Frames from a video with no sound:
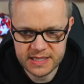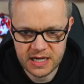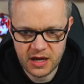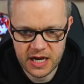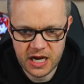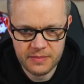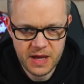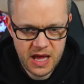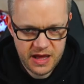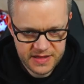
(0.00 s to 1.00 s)
are lining up.
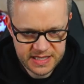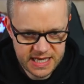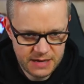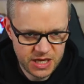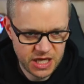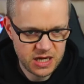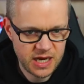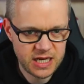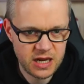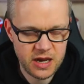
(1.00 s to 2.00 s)
This is how Man
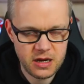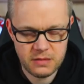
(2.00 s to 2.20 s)
United are lining